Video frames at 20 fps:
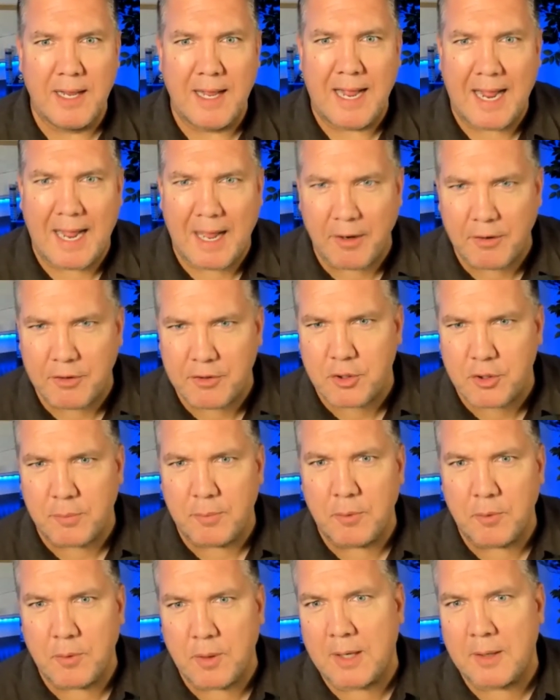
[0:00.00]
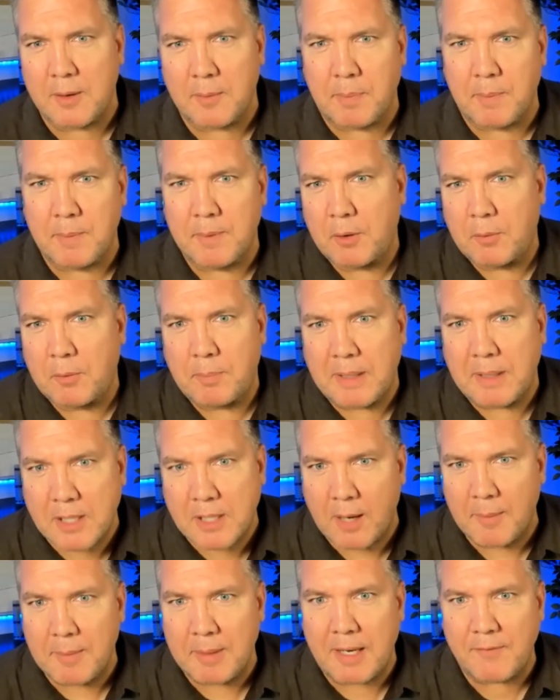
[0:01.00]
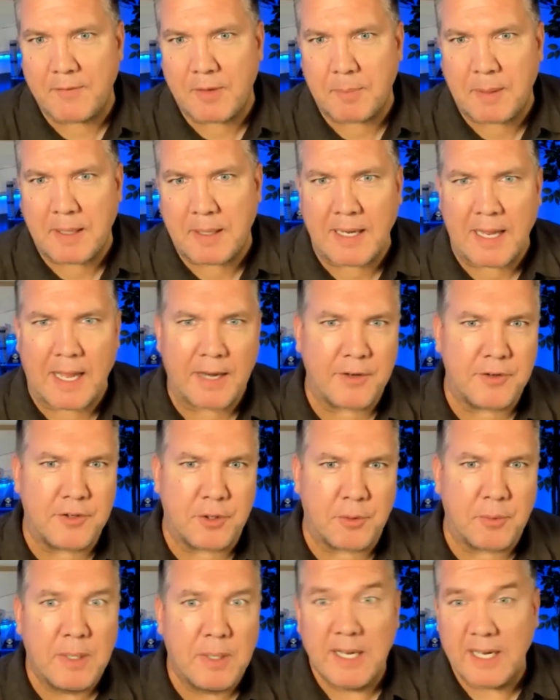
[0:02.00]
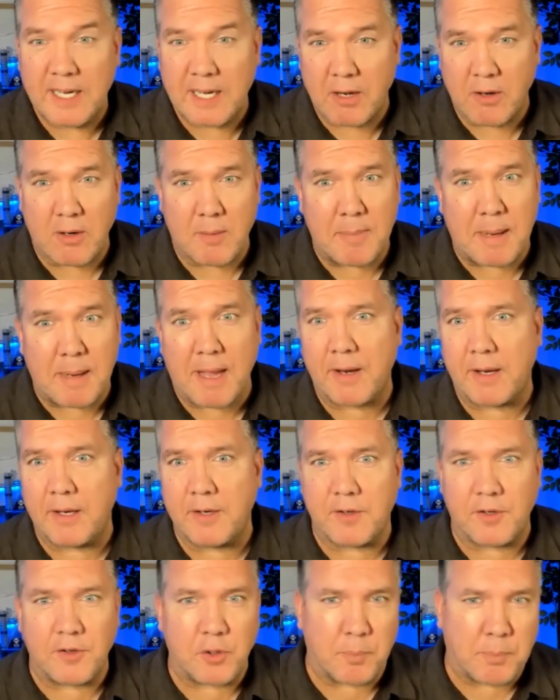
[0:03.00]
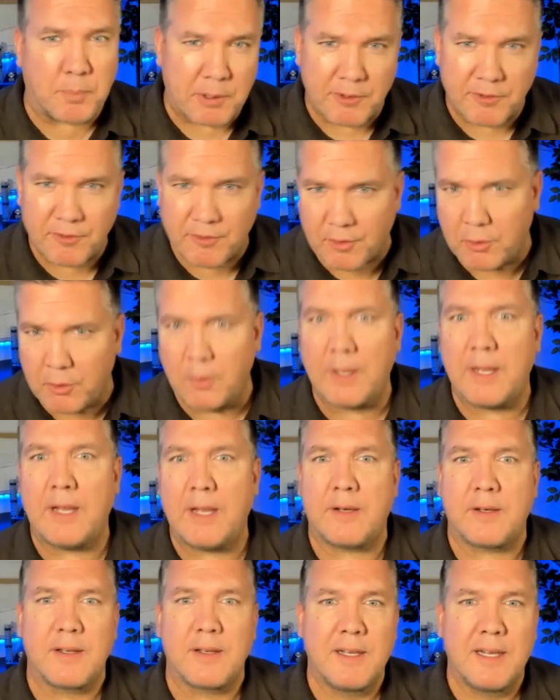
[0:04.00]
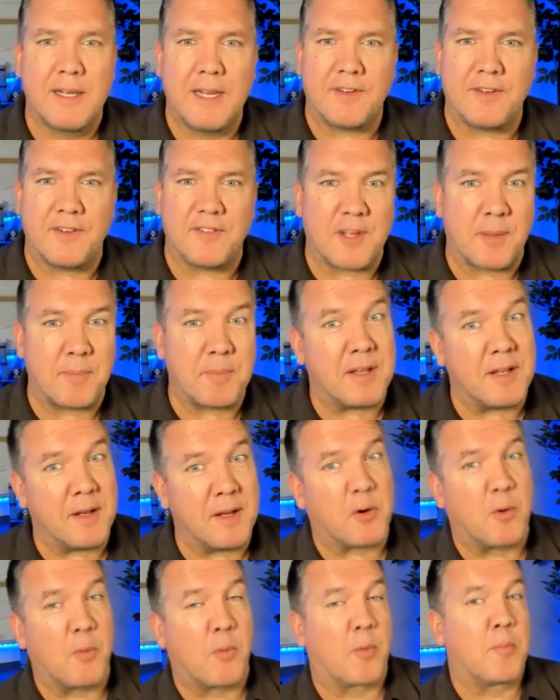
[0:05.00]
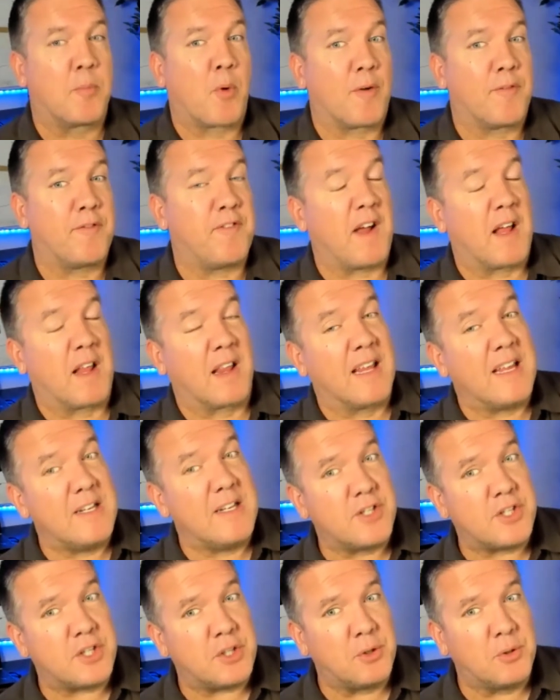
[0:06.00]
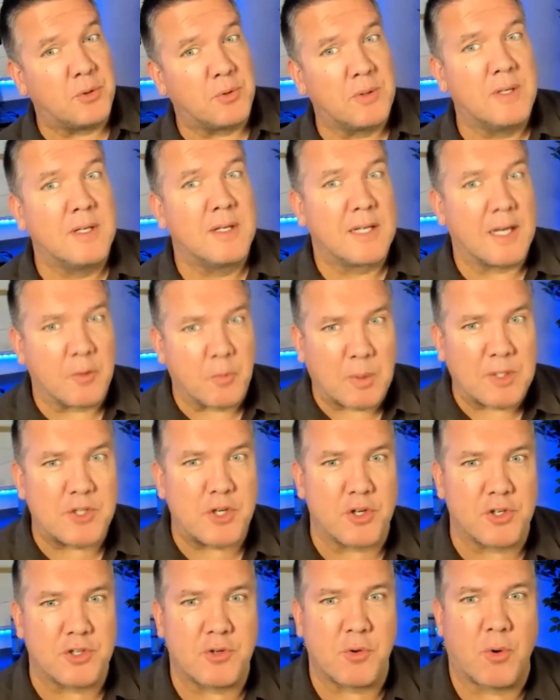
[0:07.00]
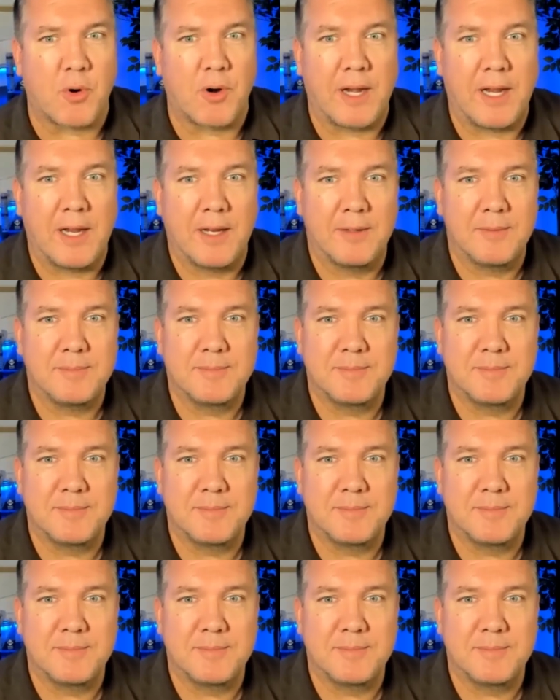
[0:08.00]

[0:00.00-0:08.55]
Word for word: How did you become an MVP? How did you hear about it? Did you pursue it? Is it something you more fell into? What's your story?